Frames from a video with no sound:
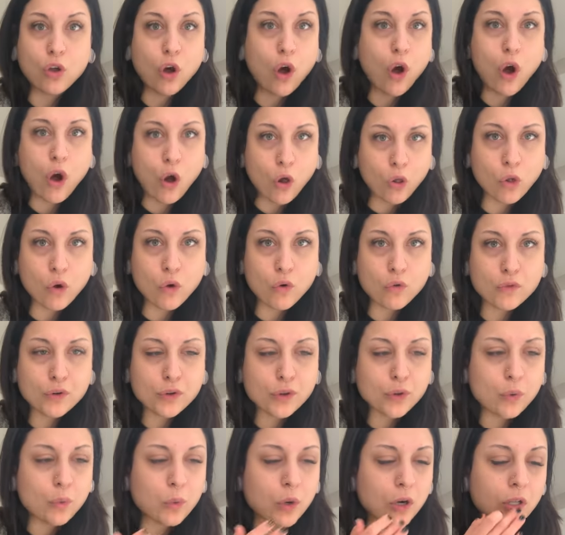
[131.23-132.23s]
all over
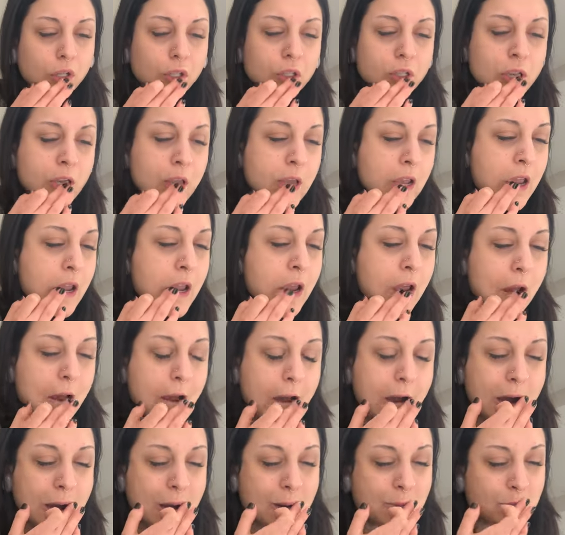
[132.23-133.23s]
the world
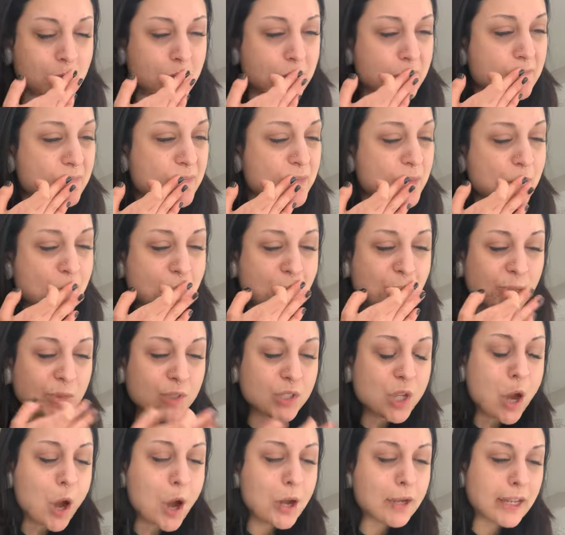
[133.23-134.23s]
um,
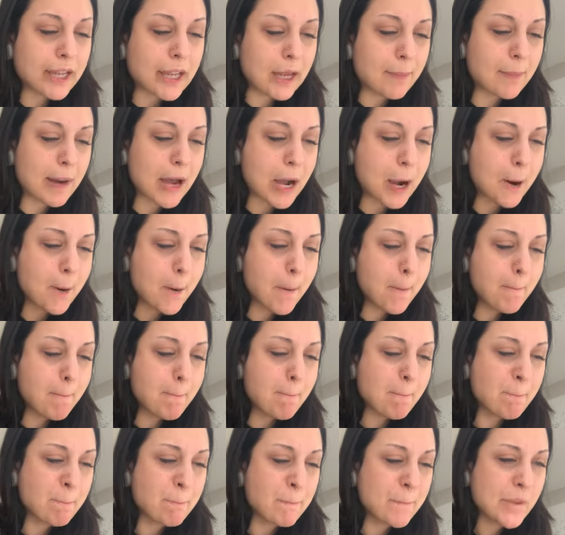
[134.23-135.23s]
talking about
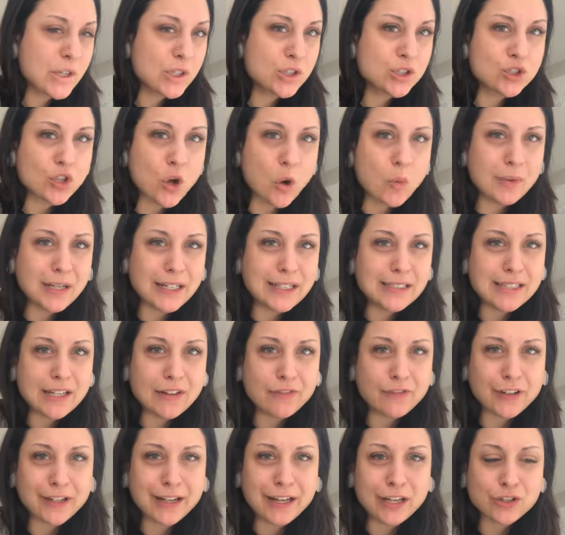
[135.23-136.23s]
so many
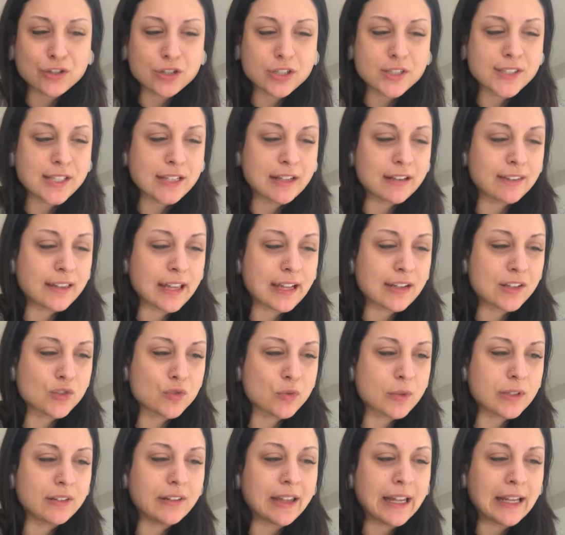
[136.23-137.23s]
different interesting things
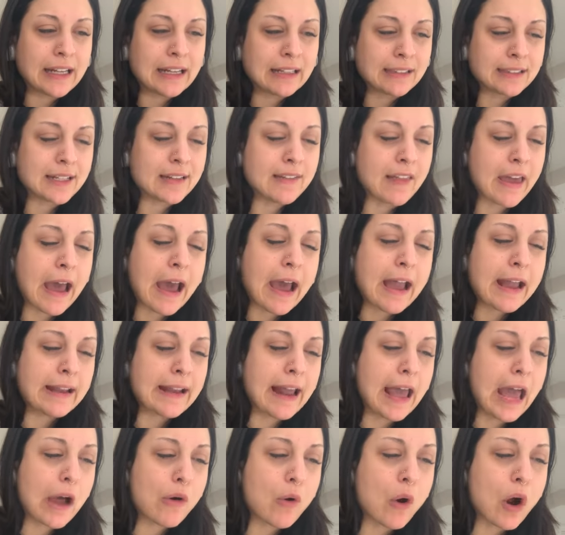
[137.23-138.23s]
relating to that and
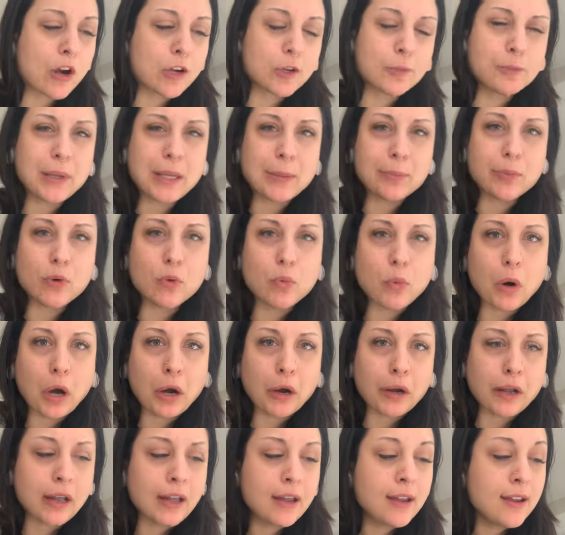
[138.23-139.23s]
how hard people
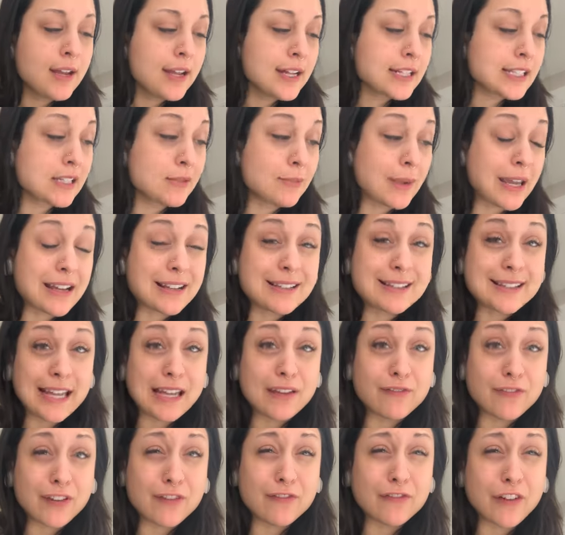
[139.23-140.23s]
work to make
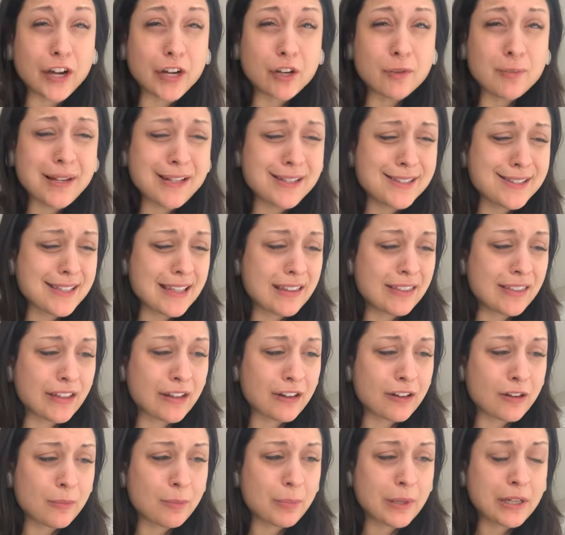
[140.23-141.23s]
safe environments in
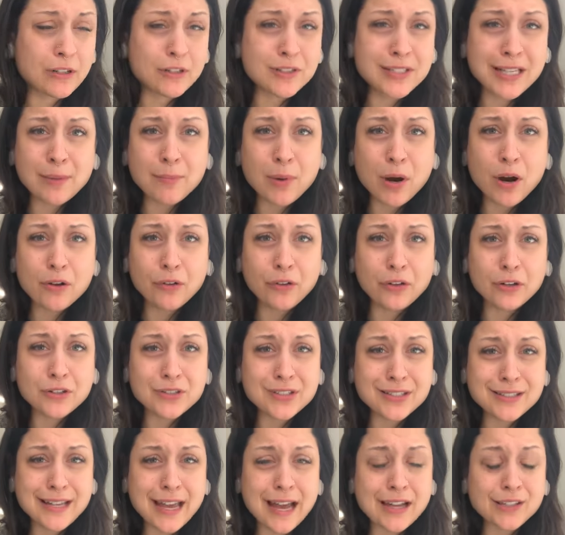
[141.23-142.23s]
their piercing parlors
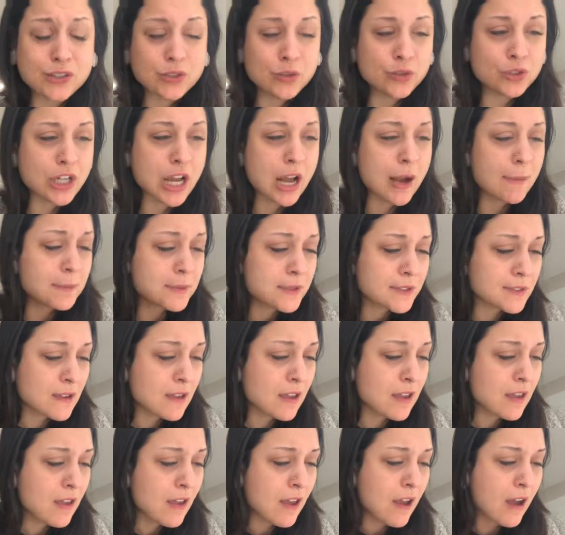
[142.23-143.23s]
and tattoo shops
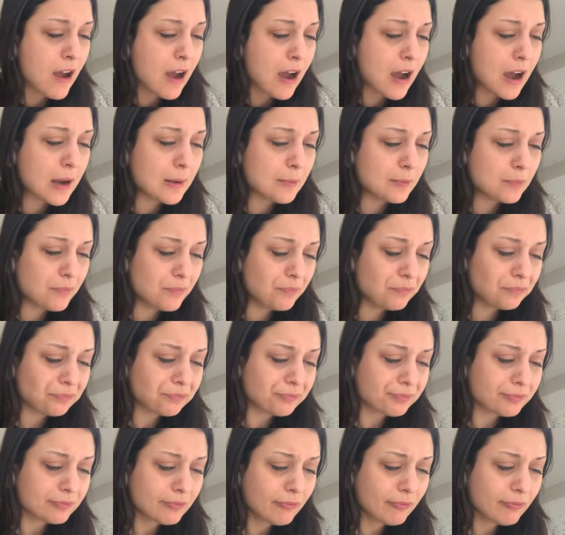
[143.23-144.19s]
um,